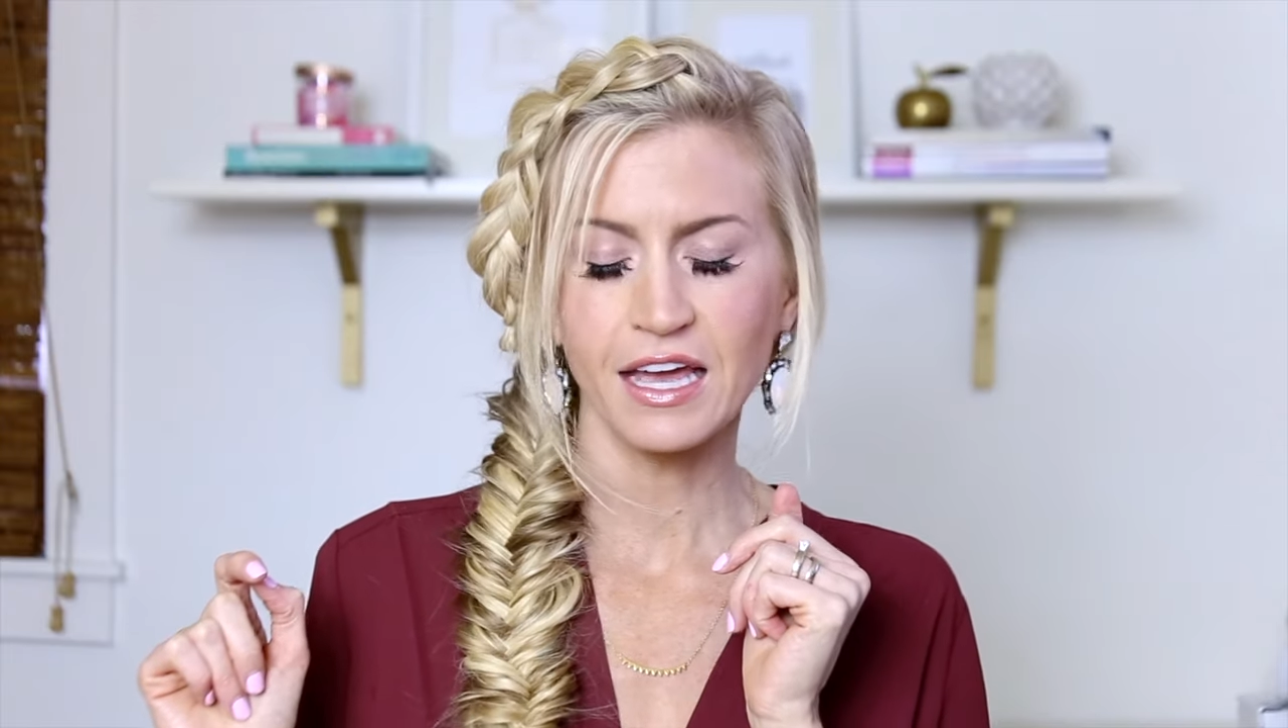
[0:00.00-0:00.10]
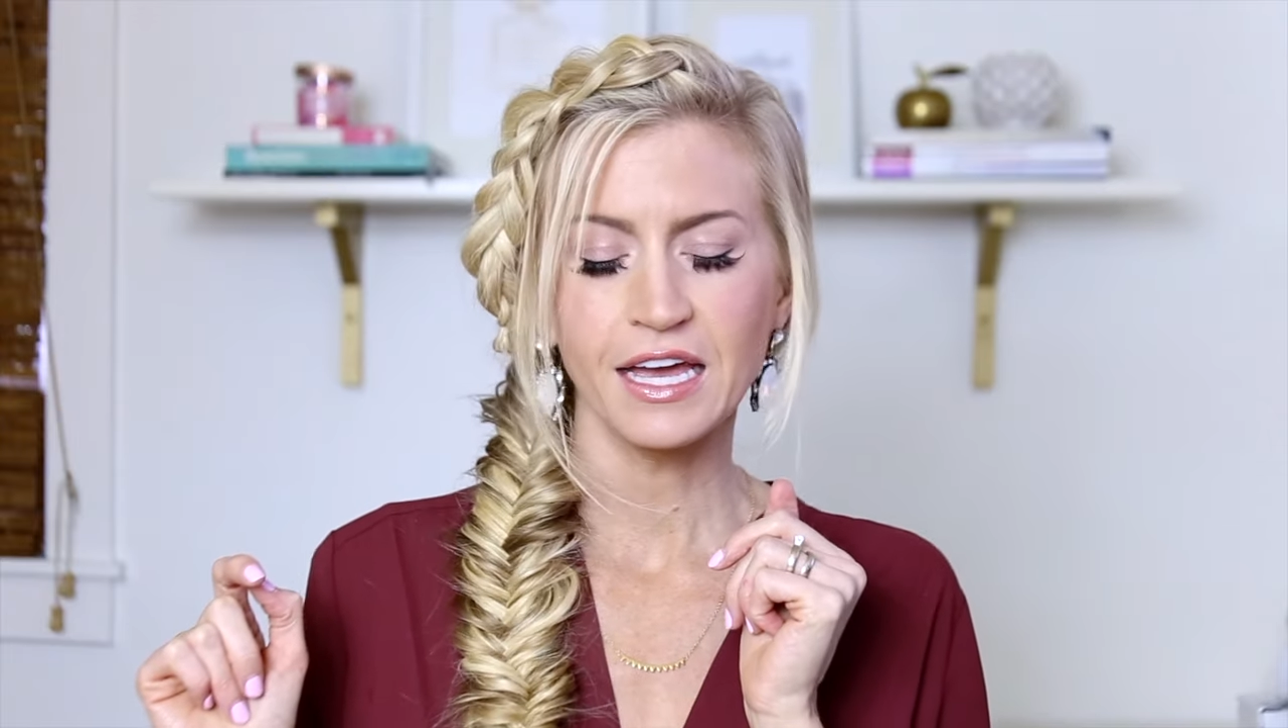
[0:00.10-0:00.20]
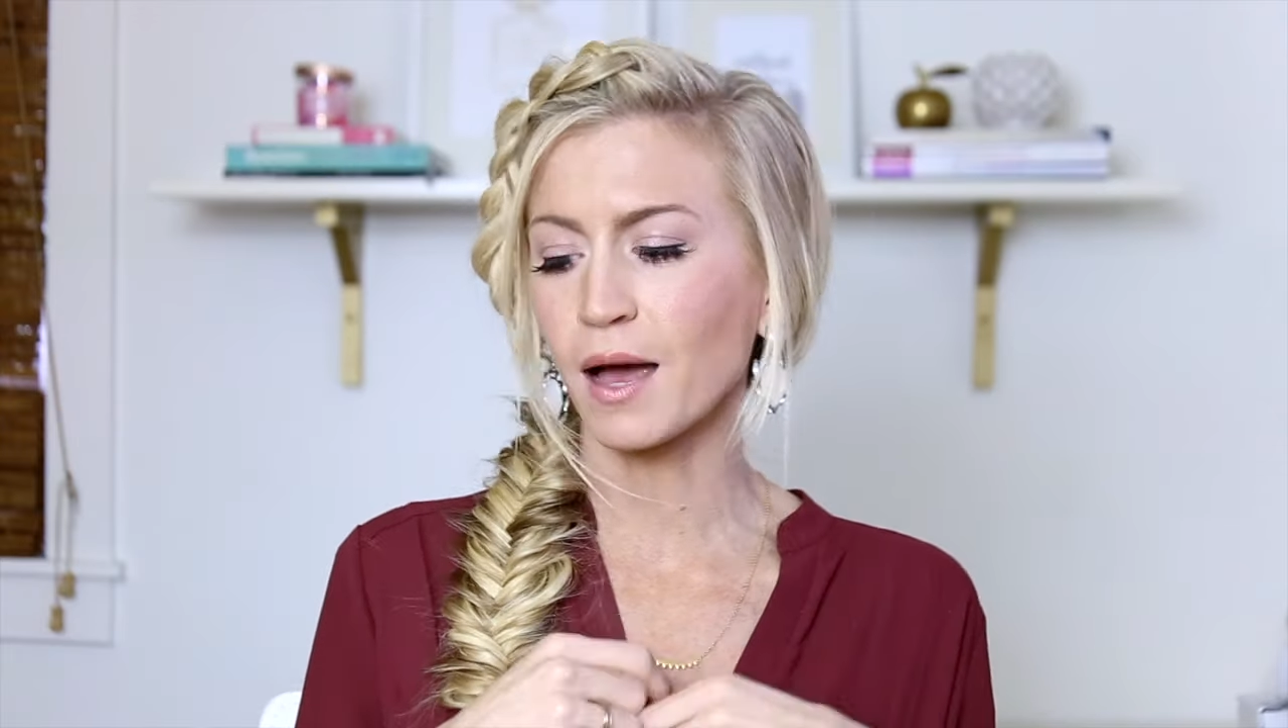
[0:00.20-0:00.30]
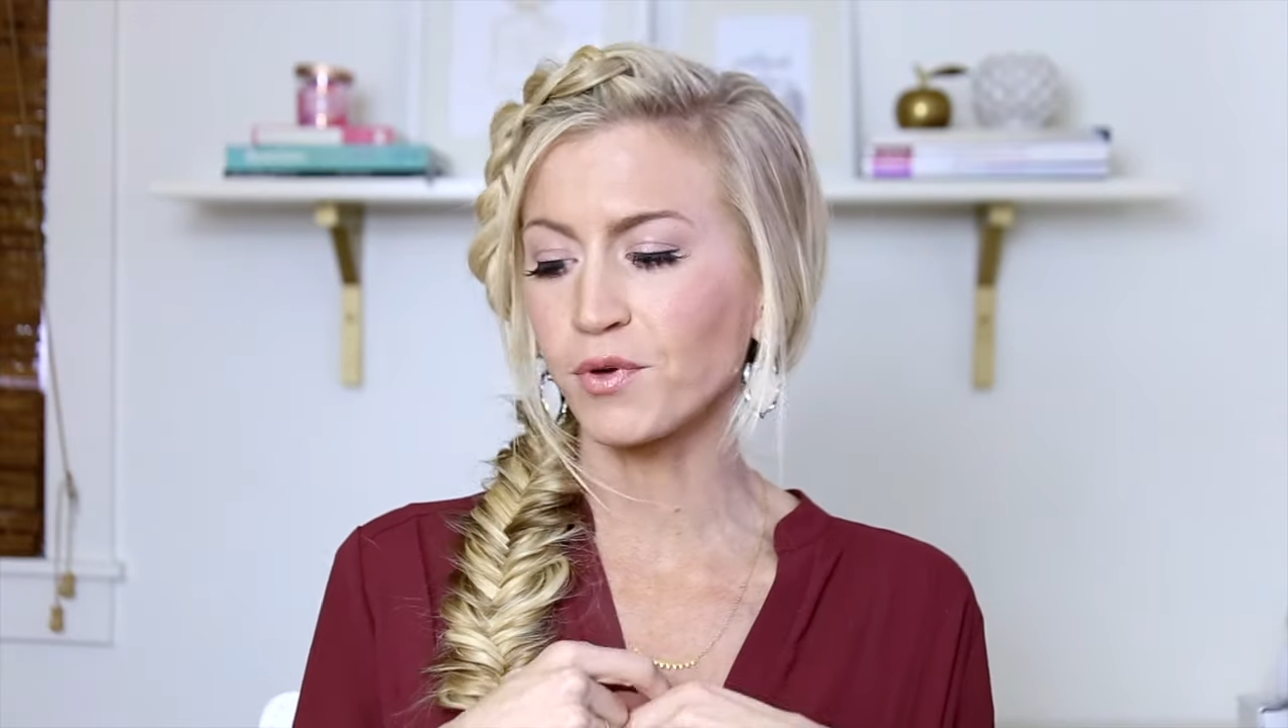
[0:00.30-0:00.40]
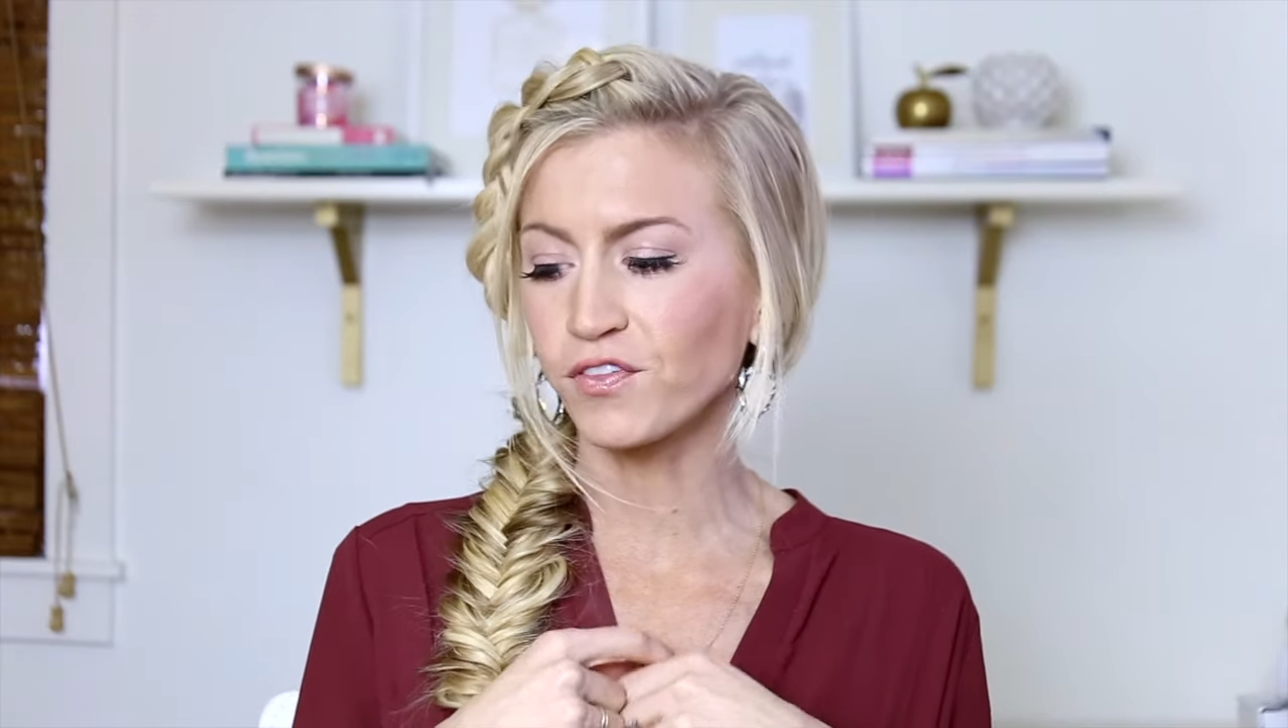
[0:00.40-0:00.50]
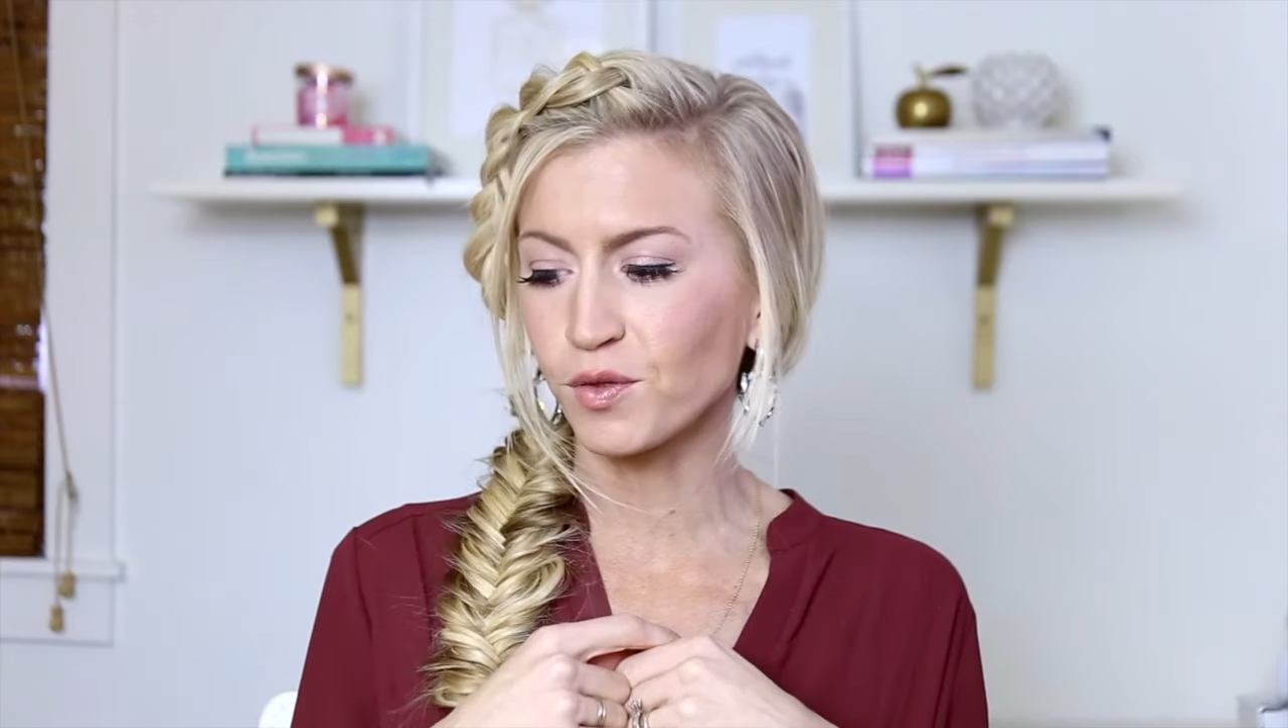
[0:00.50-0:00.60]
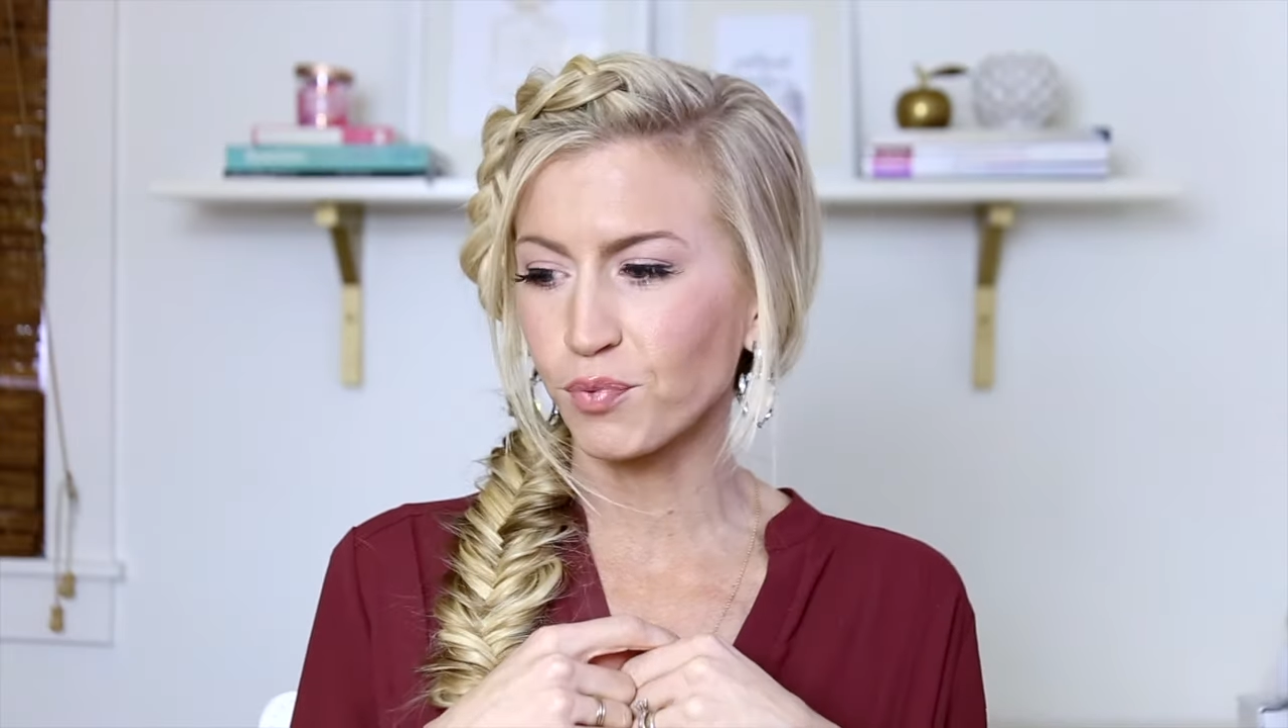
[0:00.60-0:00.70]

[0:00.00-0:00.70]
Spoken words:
A couple of the